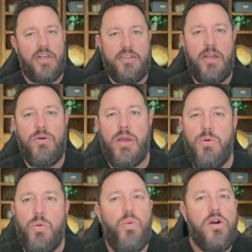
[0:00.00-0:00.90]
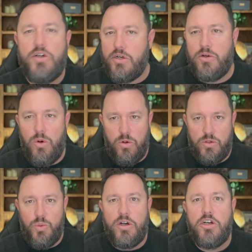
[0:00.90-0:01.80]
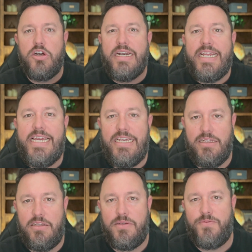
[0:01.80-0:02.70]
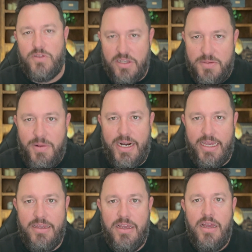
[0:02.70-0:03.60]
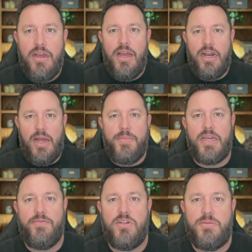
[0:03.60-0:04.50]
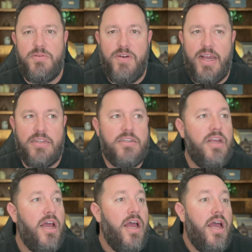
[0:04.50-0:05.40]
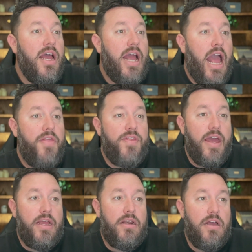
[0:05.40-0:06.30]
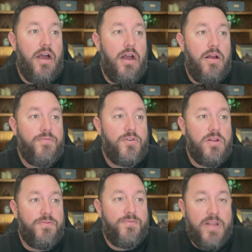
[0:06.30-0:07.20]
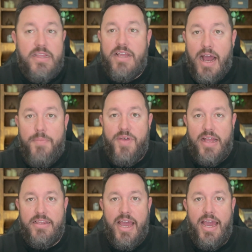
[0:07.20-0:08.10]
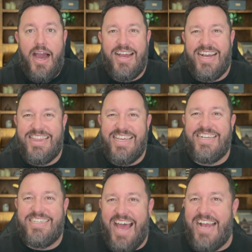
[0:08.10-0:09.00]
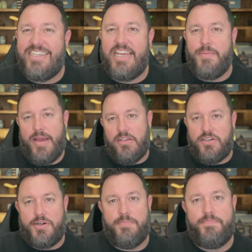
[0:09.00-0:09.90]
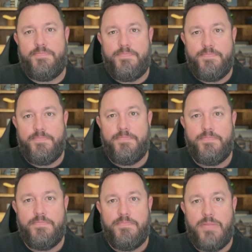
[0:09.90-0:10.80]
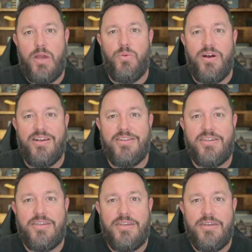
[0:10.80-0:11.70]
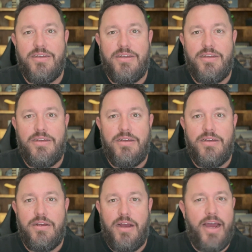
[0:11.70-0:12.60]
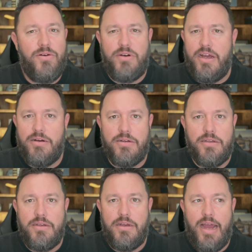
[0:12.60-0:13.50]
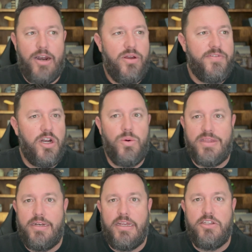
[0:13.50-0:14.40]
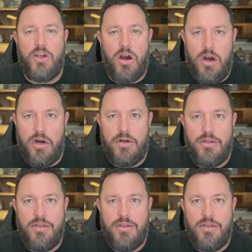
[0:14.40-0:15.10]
I say, okay, well, what are your goals? What are your needs for this money? And let me give you some advice. And then for the fifth time that day, I got the exact same answer. It was, I don't know. I don't even know what the needs are.